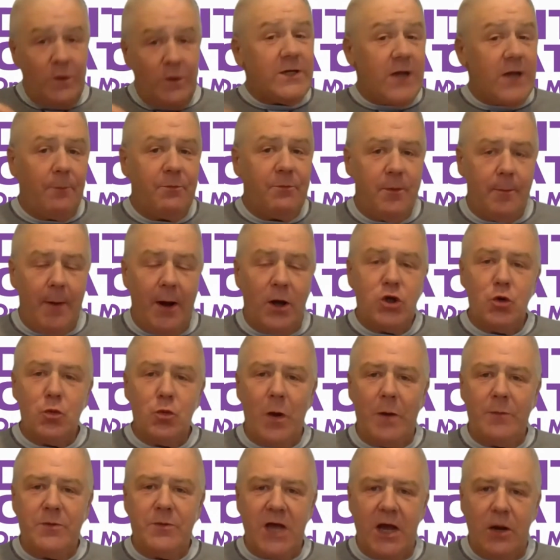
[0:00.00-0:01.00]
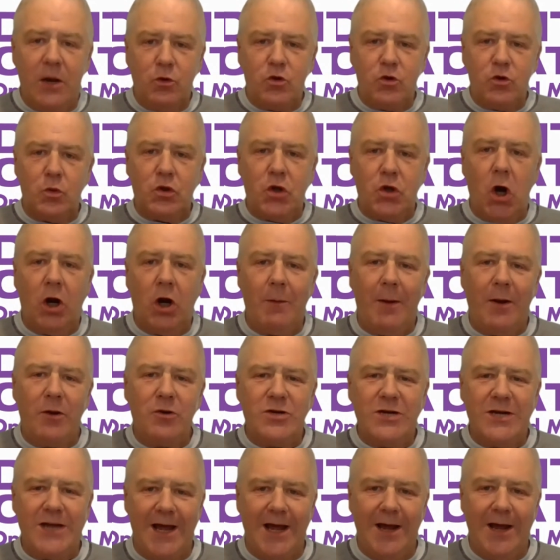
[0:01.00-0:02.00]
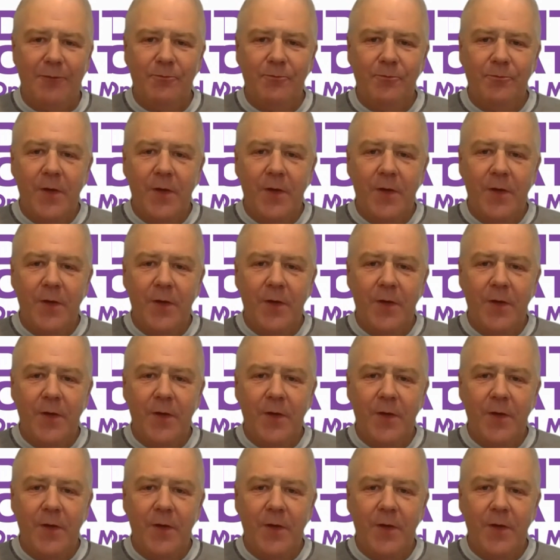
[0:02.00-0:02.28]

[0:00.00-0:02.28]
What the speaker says: is optimize your website, which we'll talk about today.